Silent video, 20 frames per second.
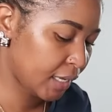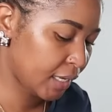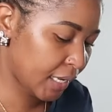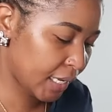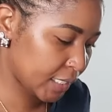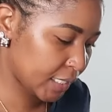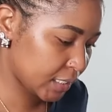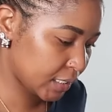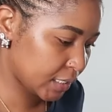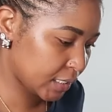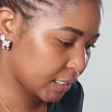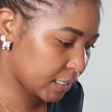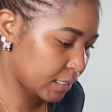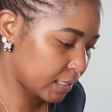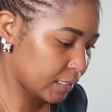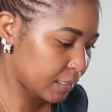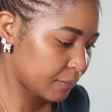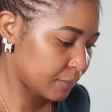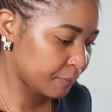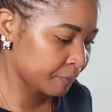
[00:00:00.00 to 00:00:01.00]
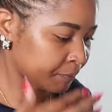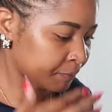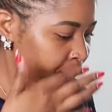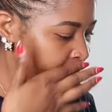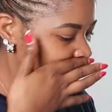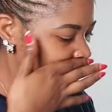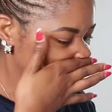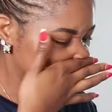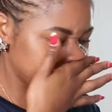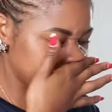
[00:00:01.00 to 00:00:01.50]
and
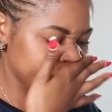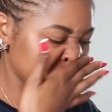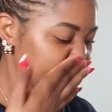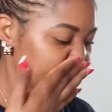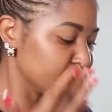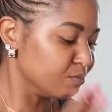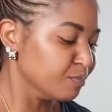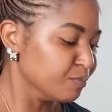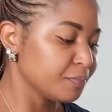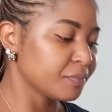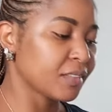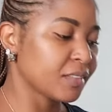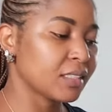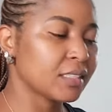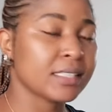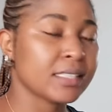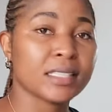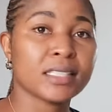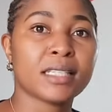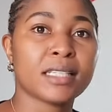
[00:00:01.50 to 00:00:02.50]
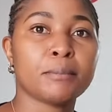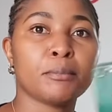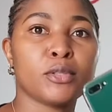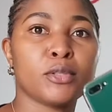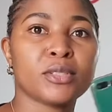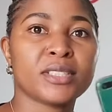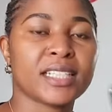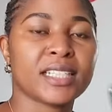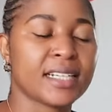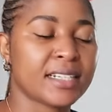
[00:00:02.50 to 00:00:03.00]
just
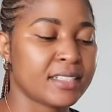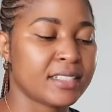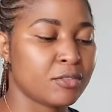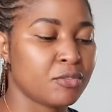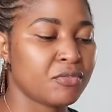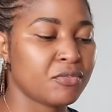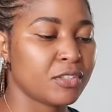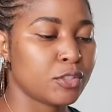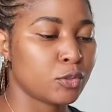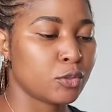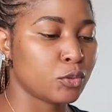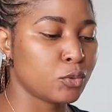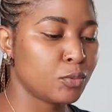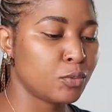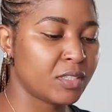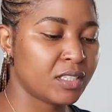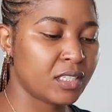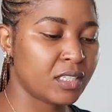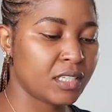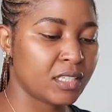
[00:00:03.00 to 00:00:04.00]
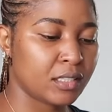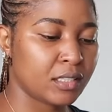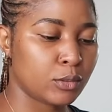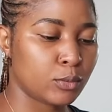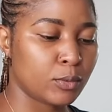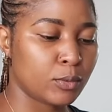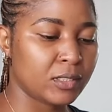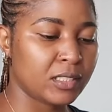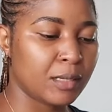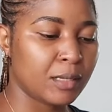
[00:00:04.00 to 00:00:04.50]
uploaded a new video, which
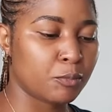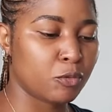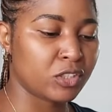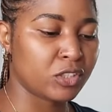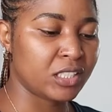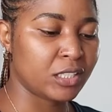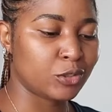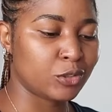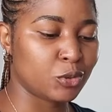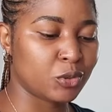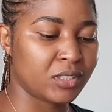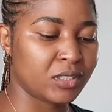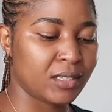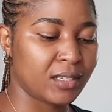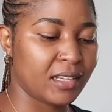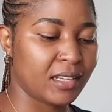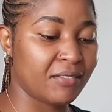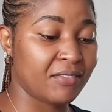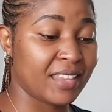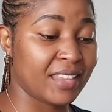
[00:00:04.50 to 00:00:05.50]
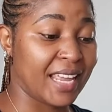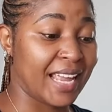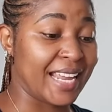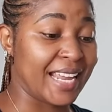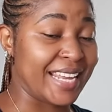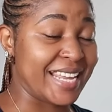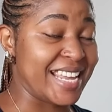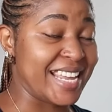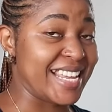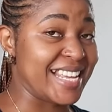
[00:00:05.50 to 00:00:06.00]
is what I'm watching to see if
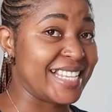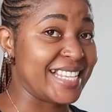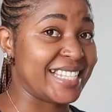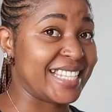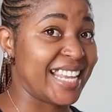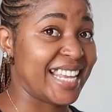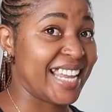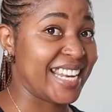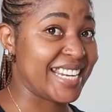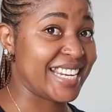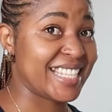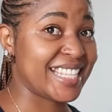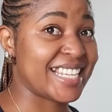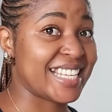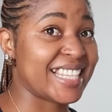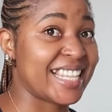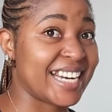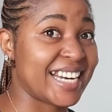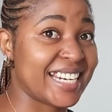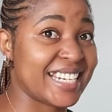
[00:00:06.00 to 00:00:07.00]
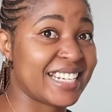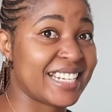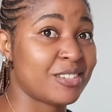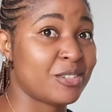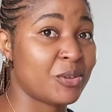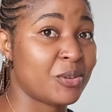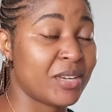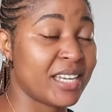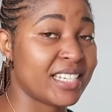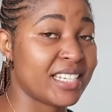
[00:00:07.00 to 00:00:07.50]
there is anything that I
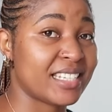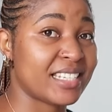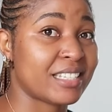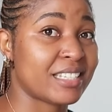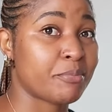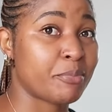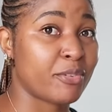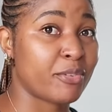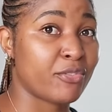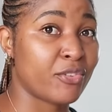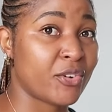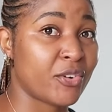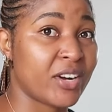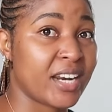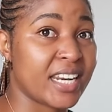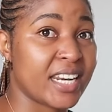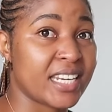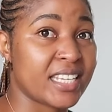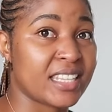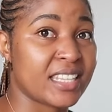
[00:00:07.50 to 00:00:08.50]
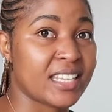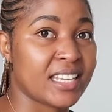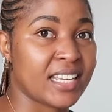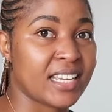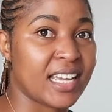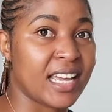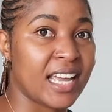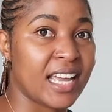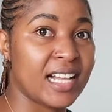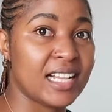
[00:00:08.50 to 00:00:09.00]
need to edit before
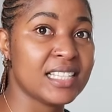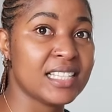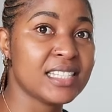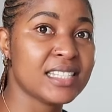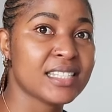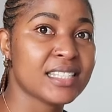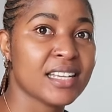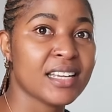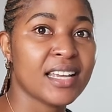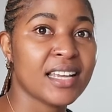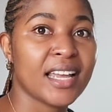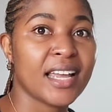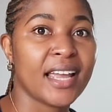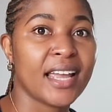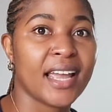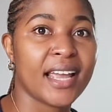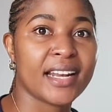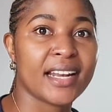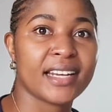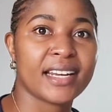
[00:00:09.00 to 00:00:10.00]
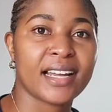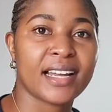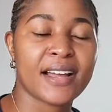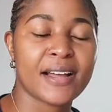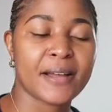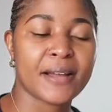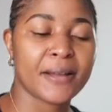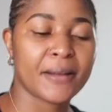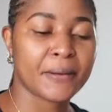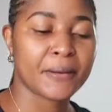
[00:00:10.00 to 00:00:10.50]
anything else. And
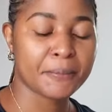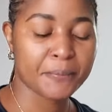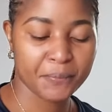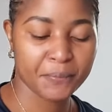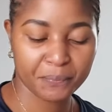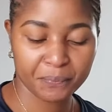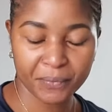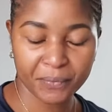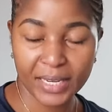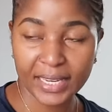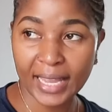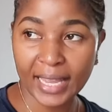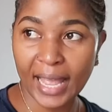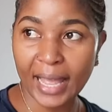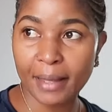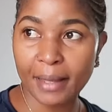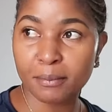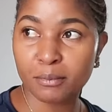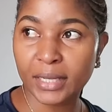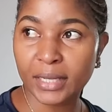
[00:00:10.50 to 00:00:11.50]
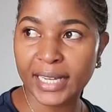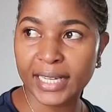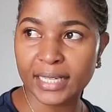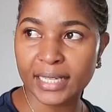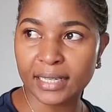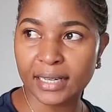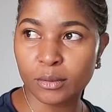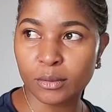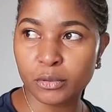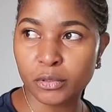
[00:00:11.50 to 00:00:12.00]
yeah, I'm
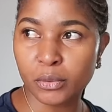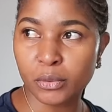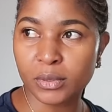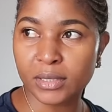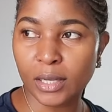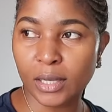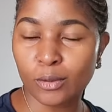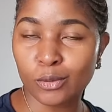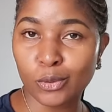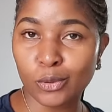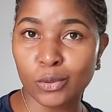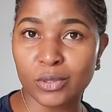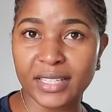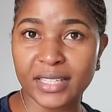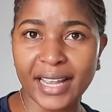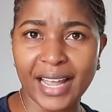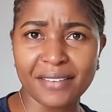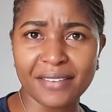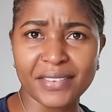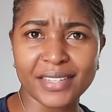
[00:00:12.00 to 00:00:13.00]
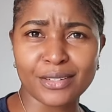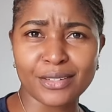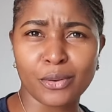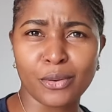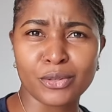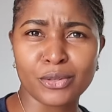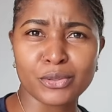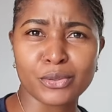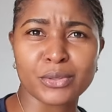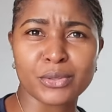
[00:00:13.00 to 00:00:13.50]
headed out to town because I haven't
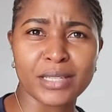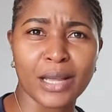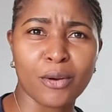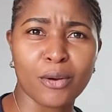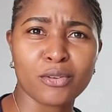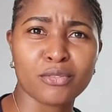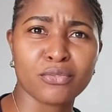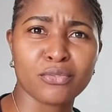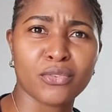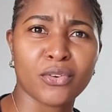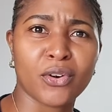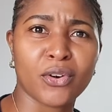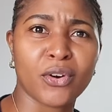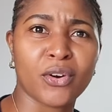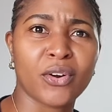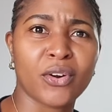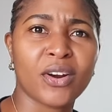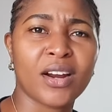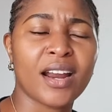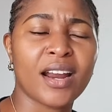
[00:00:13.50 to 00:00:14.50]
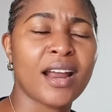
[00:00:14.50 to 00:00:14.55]
gone to town for